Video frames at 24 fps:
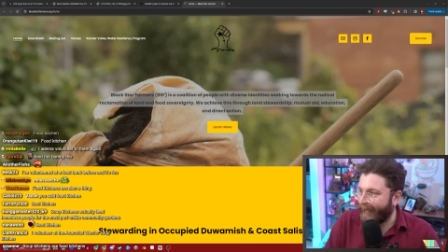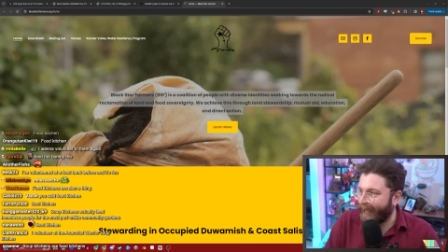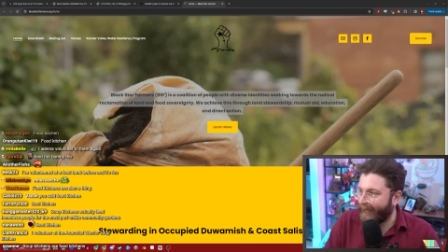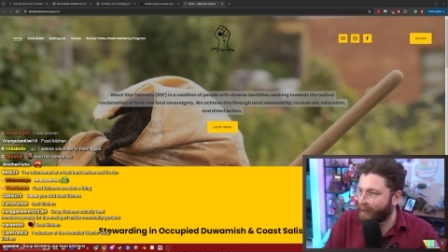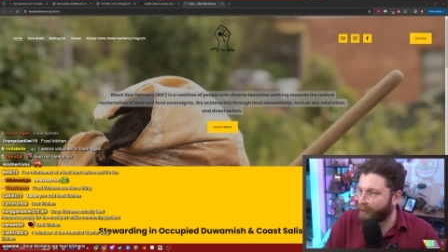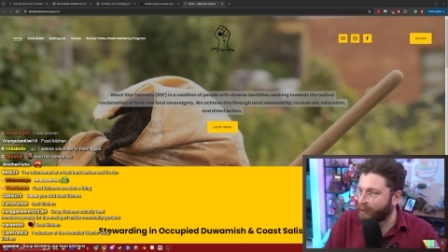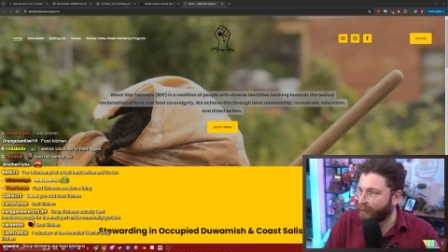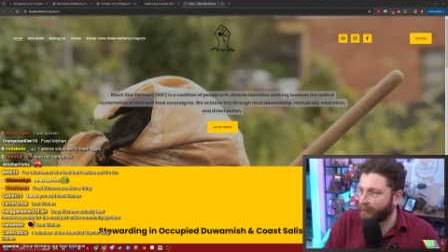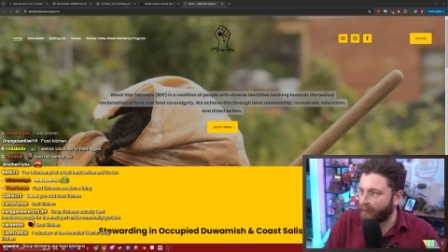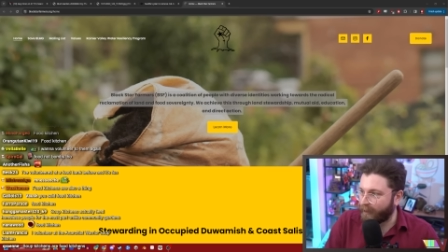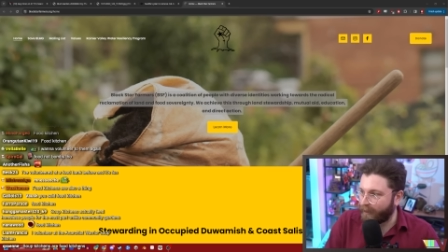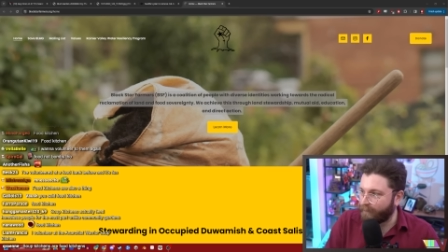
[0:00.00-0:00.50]

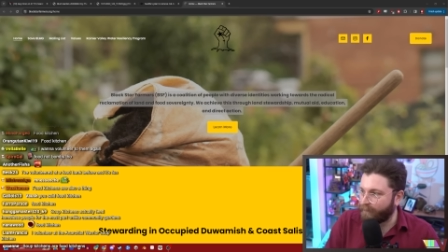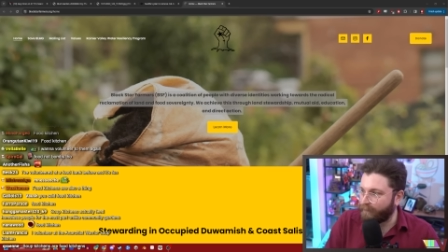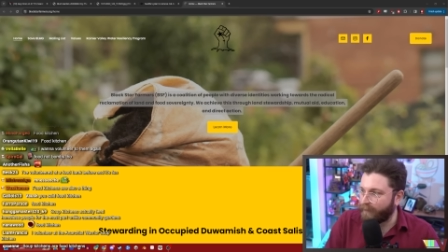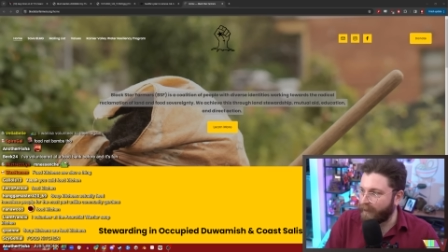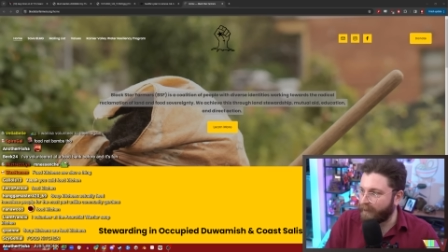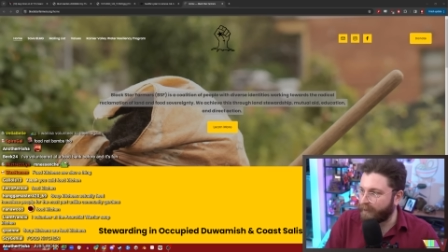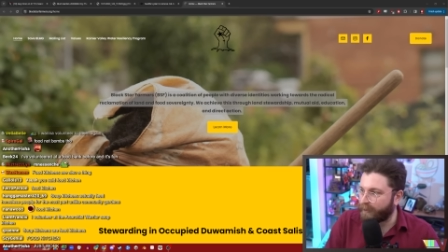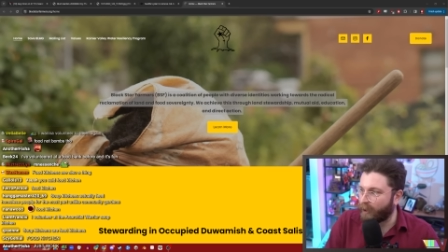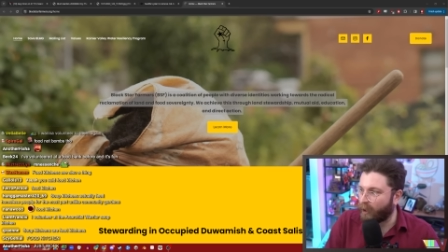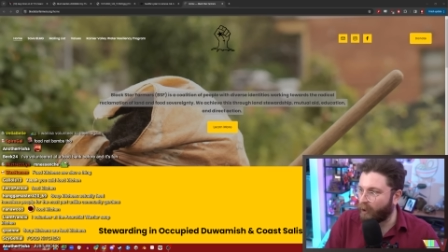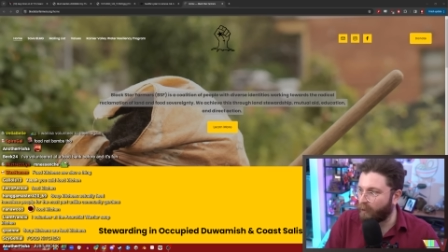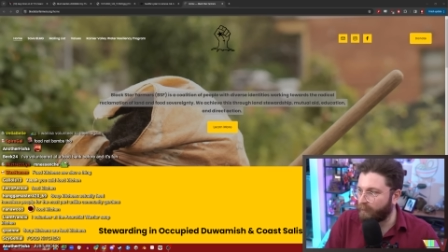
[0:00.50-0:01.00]
actually
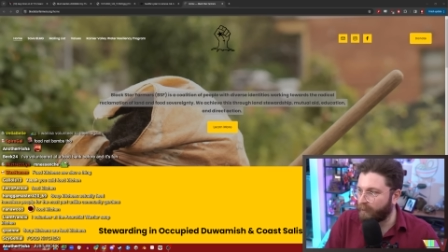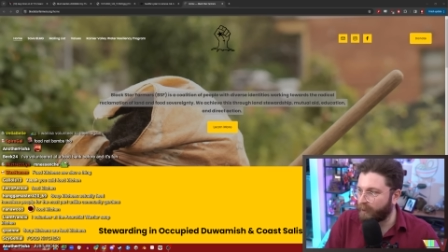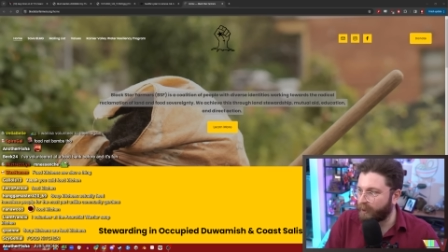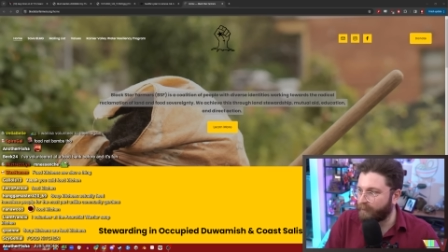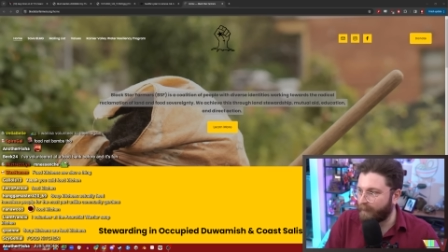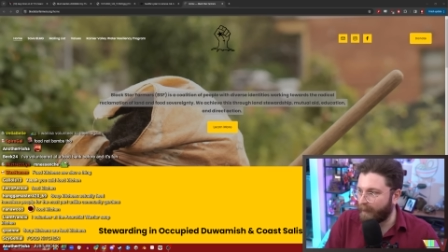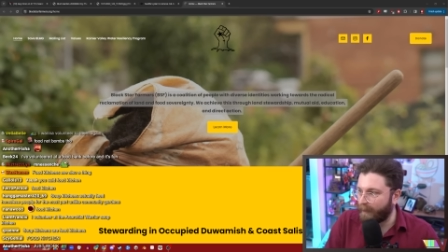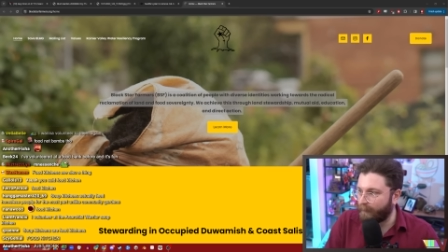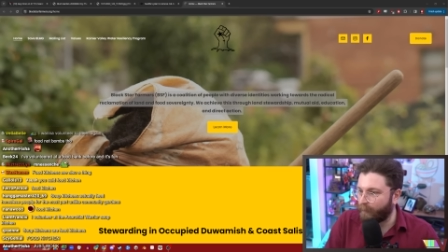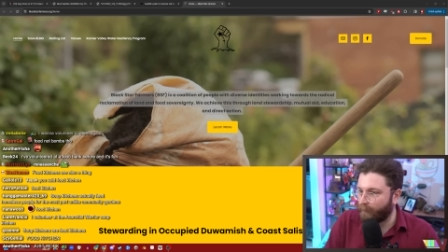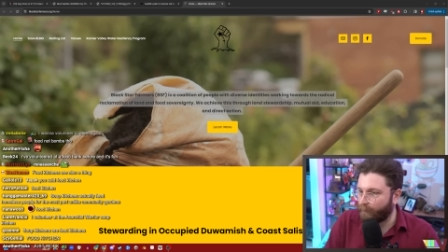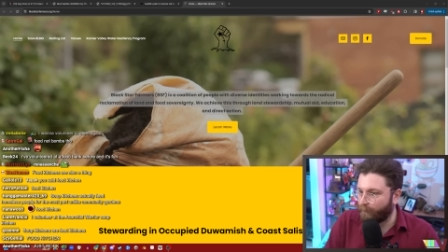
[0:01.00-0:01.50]
feeds homeless
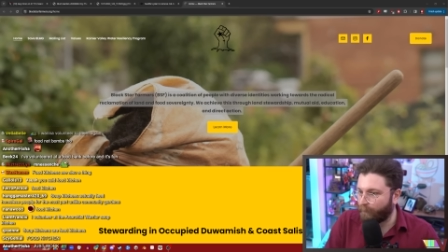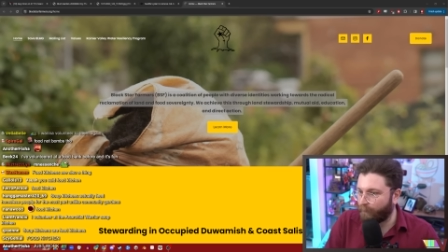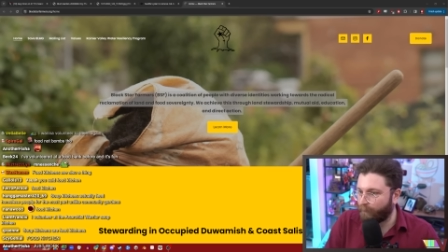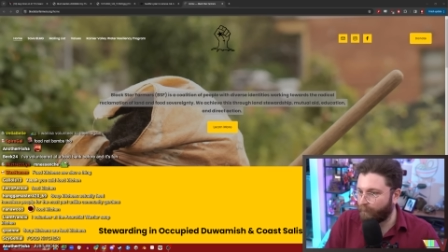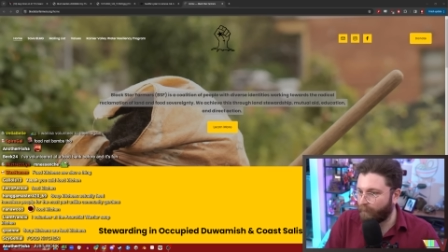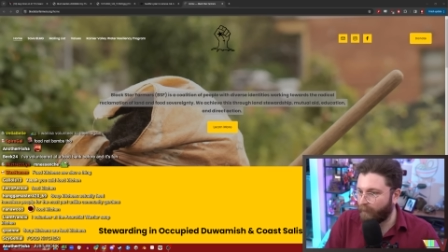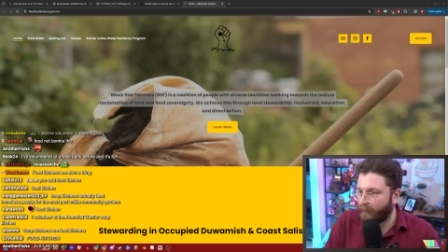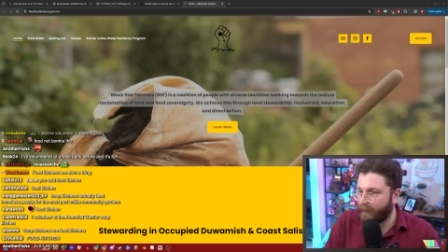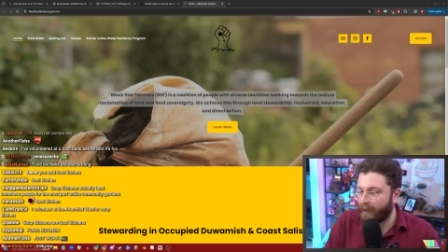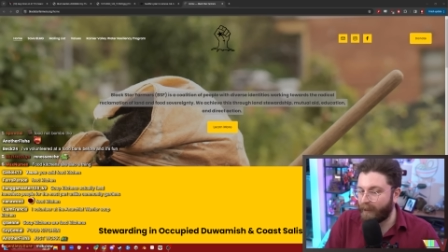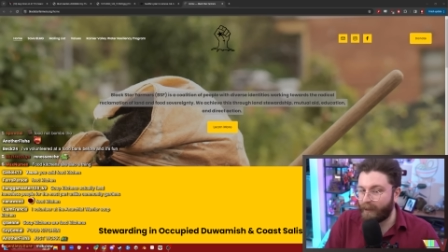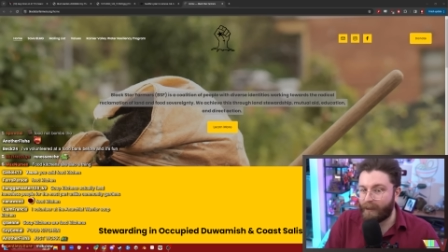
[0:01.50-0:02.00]
people for
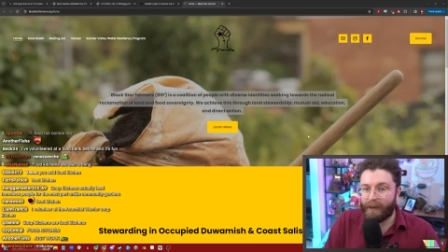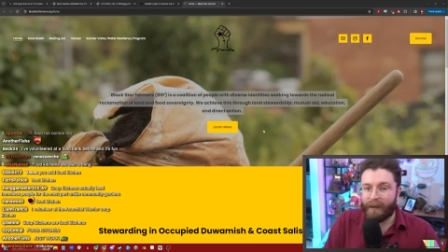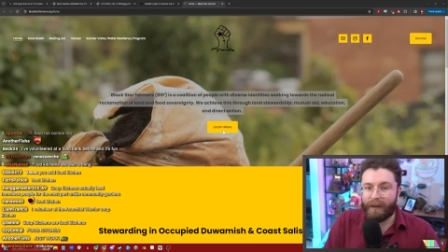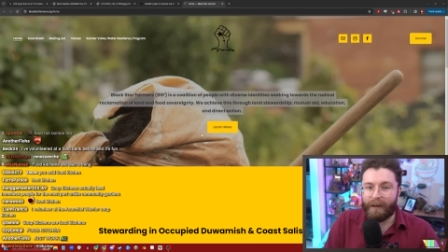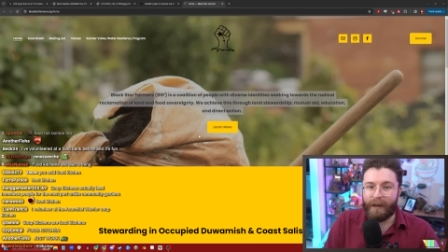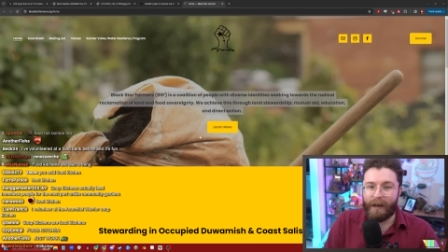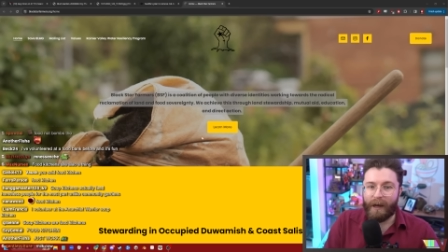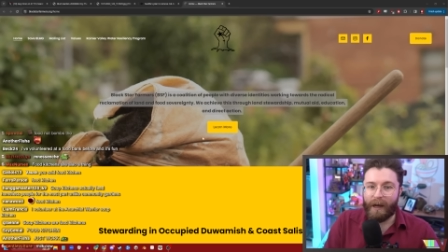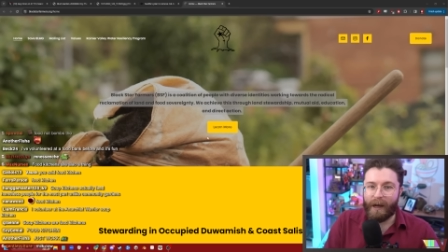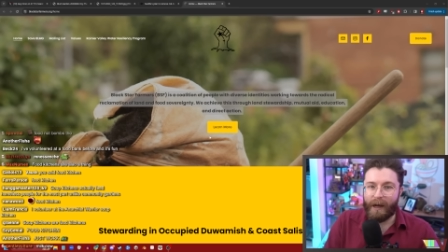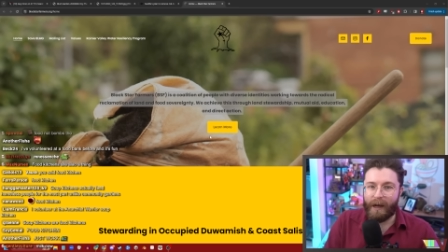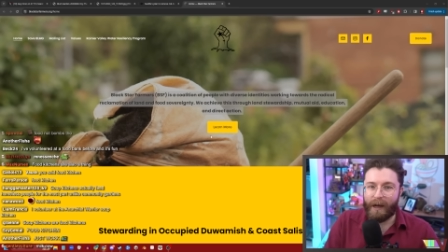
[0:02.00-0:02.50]
free,
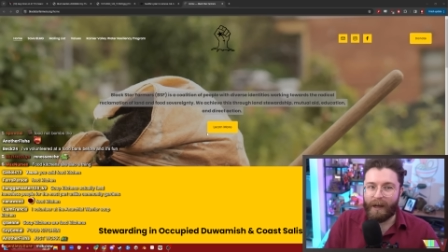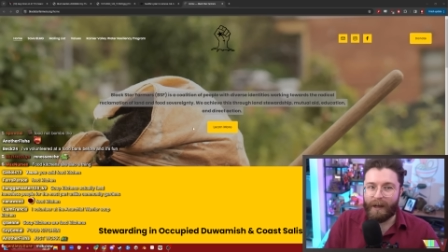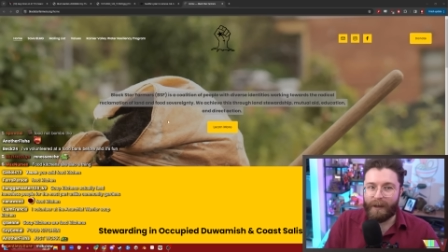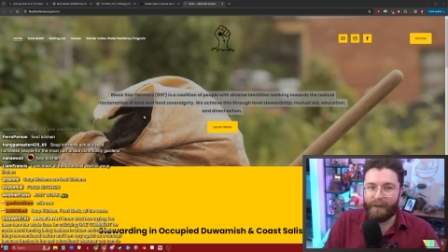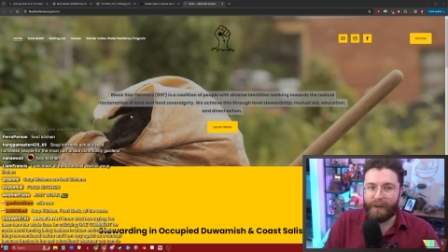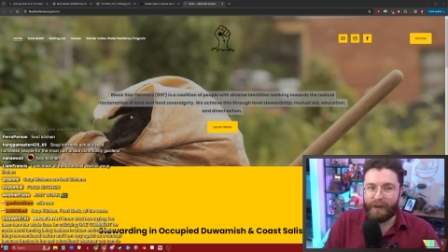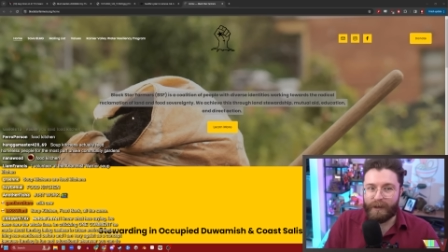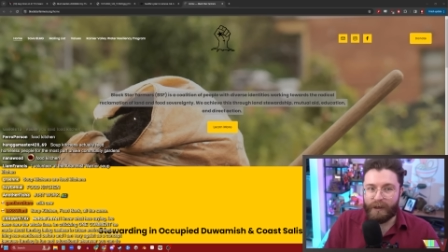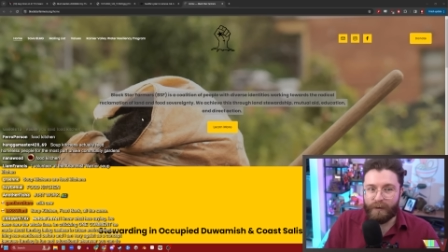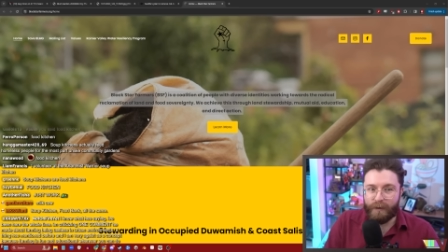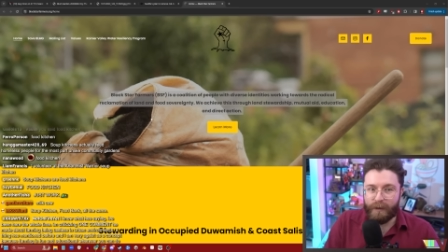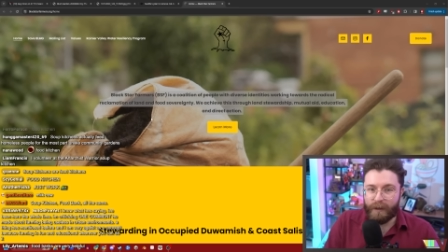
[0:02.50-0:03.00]

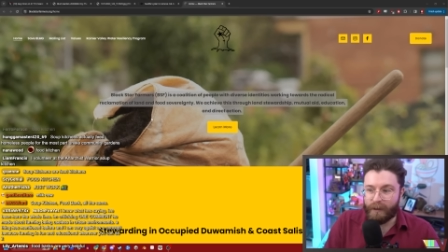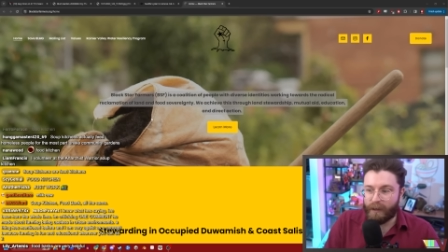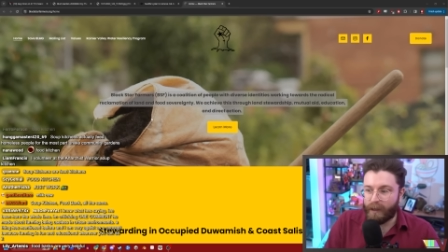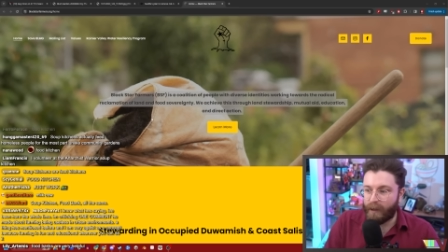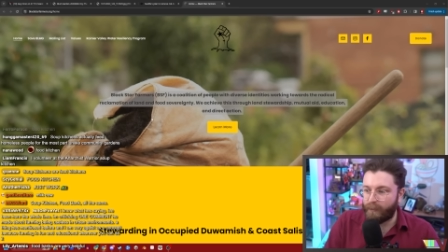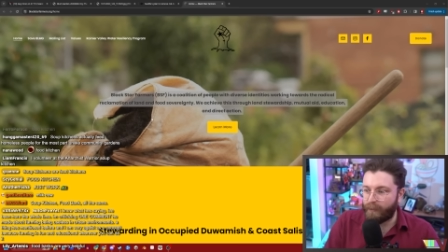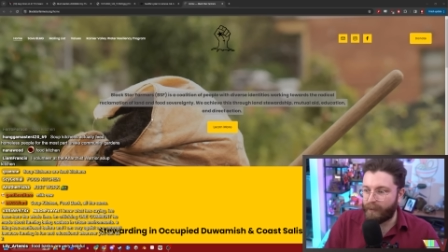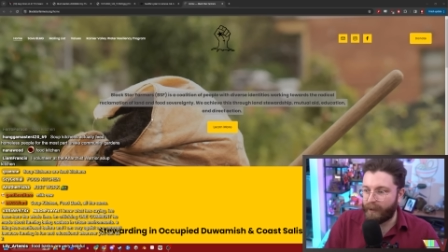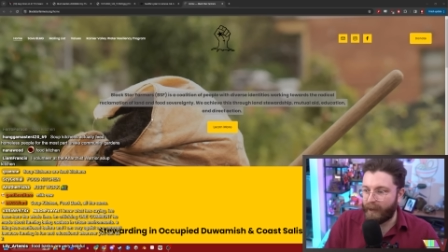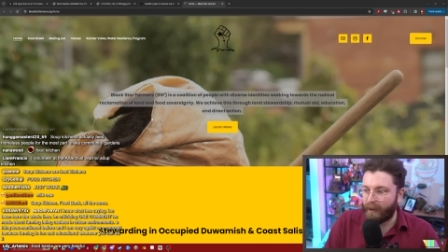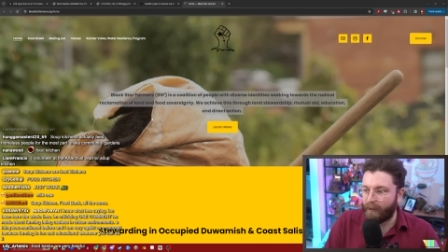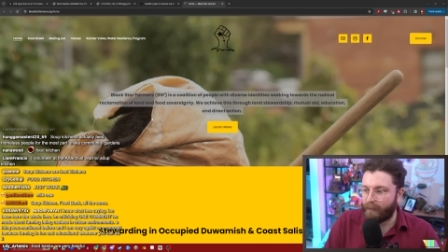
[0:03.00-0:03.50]
then you can
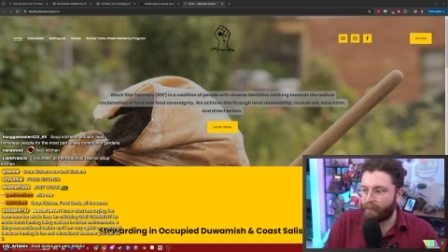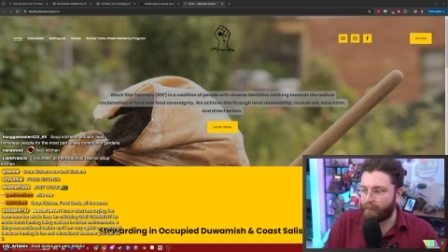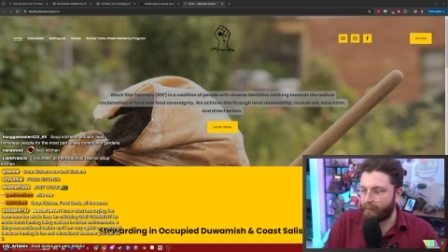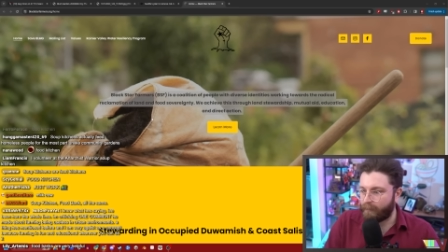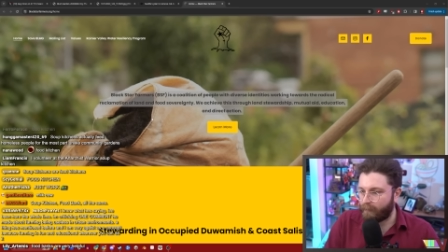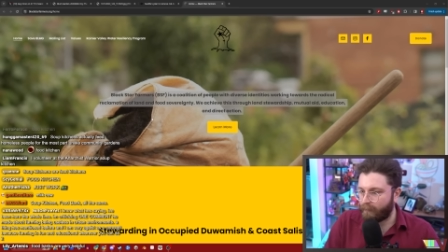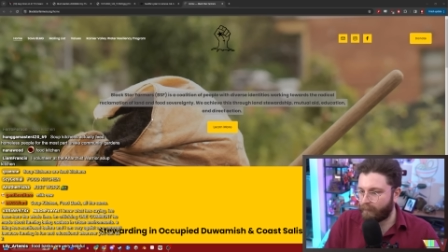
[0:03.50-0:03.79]
go there.